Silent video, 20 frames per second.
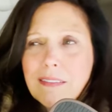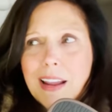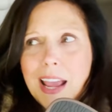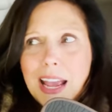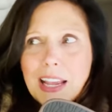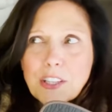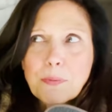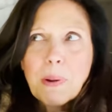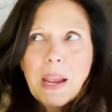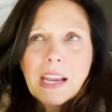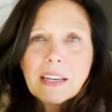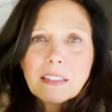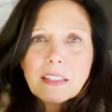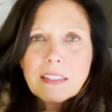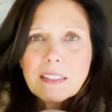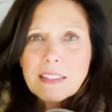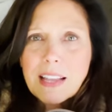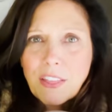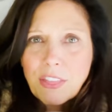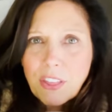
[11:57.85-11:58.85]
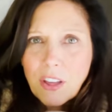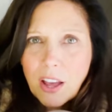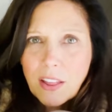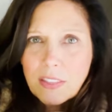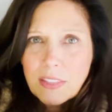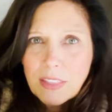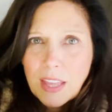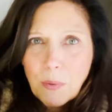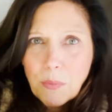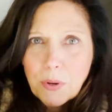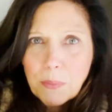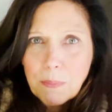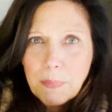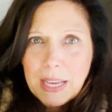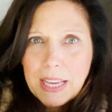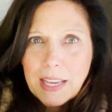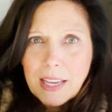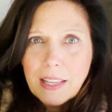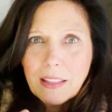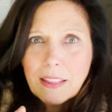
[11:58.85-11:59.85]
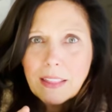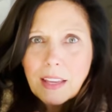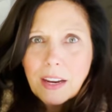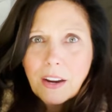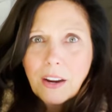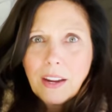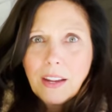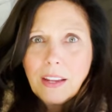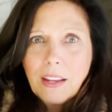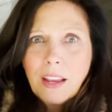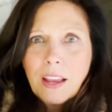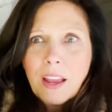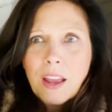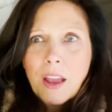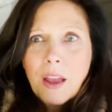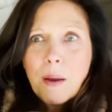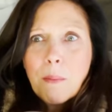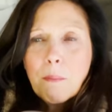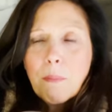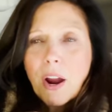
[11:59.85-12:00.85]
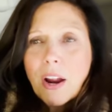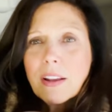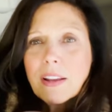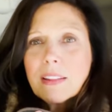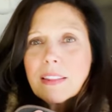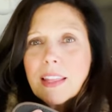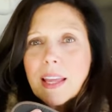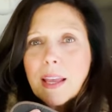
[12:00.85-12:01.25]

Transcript: as practical as I thought they would be. They market